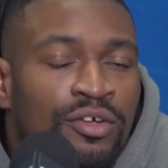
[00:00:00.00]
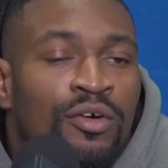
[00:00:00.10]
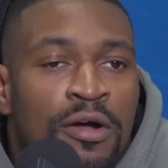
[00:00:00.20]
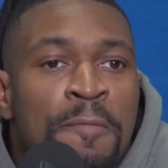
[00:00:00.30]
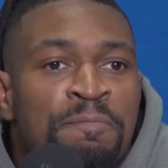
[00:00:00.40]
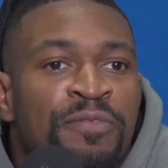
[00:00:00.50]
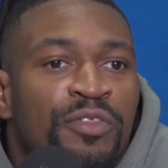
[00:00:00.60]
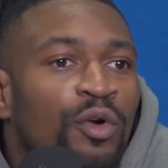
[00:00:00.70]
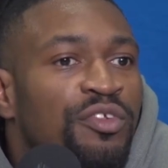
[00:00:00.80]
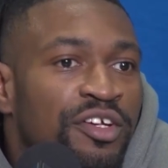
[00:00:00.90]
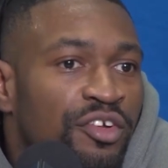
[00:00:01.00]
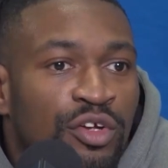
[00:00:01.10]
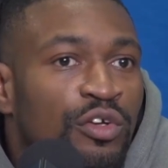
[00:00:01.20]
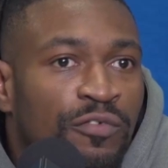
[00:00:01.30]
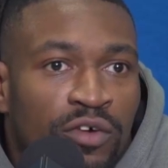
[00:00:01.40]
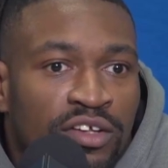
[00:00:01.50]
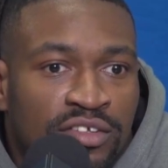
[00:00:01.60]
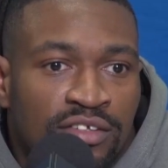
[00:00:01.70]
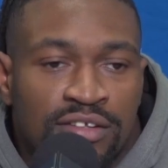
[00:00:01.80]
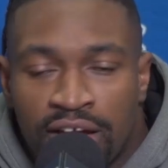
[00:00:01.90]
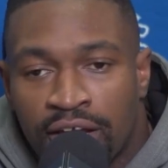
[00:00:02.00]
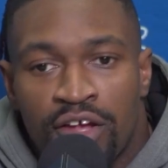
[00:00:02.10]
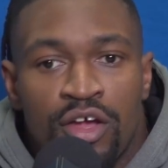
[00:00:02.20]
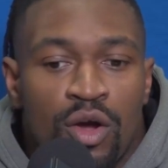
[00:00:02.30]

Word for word: So those things are huge for us because it's like